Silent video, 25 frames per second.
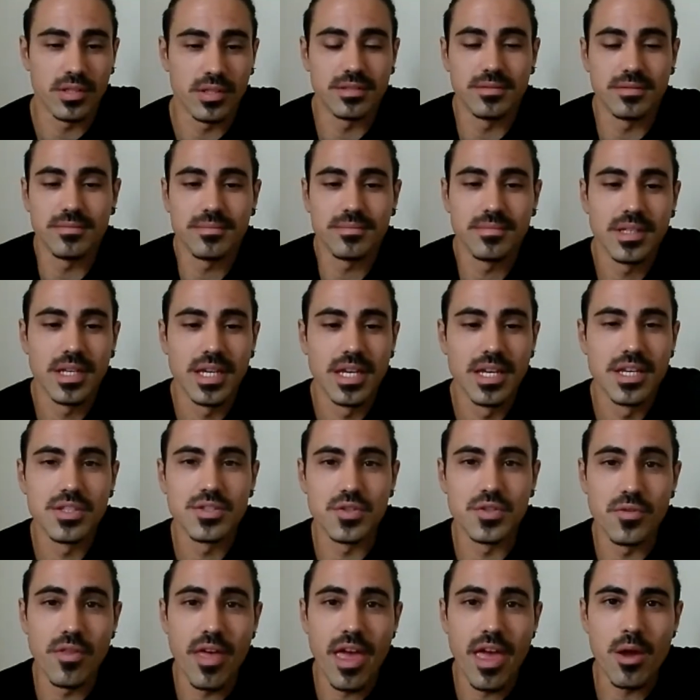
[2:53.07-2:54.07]
And
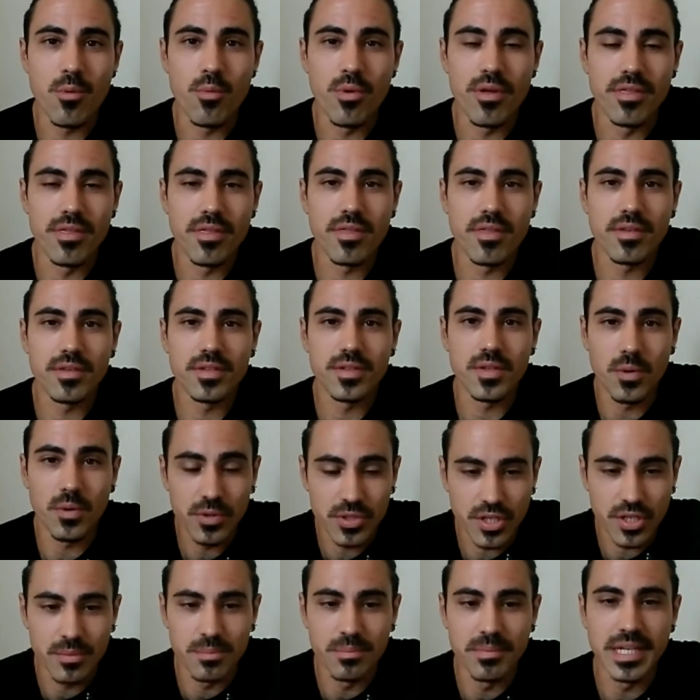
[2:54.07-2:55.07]
today with
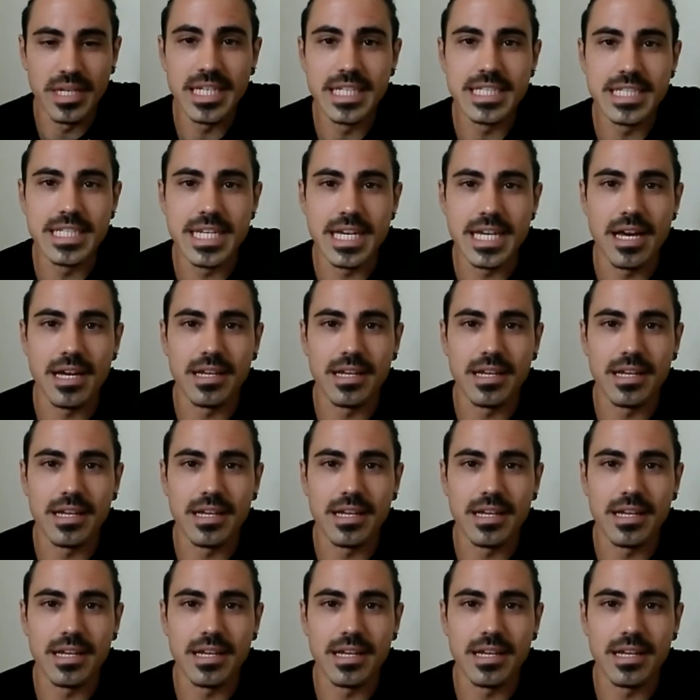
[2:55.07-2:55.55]
social media,